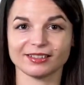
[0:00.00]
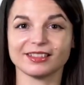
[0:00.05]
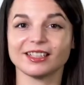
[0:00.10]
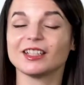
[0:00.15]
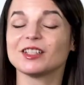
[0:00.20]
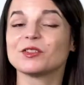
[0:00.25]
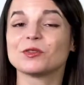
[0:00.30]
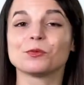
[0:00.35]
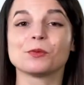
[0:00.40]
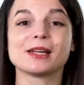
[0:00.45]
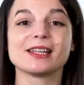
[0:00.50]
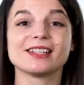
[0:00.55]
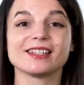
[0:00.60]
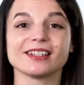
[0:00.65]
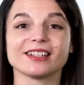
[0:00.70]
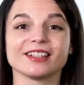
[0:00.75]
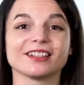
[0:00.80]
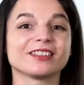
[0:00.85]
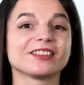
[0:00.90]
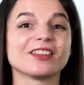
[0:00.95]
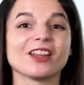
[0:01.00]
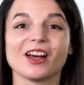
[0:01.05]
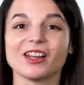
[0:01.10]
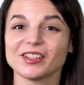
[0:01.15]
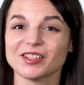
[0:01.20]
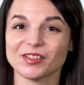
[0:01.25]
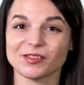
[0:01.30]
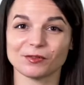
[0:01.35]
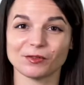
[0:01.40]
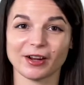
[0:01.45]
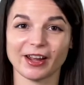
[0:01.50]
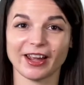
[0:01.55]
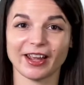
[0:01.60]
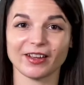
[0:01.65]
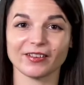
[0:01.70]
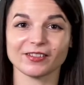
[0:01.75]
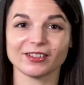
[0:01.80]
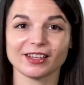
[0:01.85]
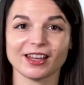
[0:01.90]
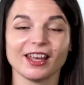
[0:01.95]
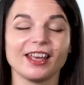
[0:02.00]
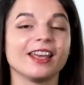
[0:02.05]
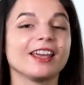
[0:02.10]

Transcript: It's windy, lots of waves,